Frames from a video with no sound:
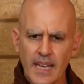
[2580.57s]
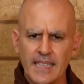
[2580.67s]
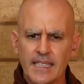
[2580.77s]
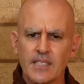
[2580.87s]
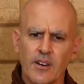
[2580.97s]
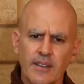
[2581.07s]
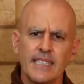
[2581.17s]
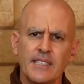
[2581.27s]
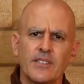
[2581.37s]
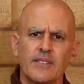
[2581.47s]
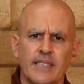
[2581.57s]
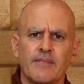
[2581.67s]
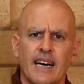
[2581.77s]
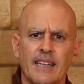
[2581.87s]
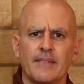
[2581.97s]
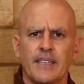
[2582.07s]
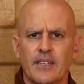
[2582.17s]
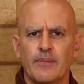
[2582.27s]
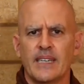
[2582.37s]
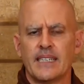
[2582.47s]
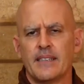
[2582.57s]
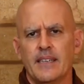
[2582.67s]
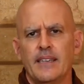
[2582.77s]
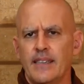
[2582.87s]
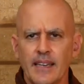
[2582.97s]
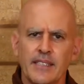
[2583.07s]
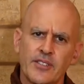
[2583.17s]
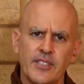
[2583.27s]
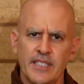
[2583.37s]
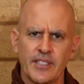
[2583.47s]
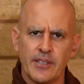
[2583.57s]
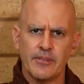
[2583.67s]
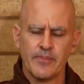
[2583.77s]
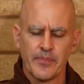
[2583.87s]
He says, oh, he's doing well, you know, but not as good as you.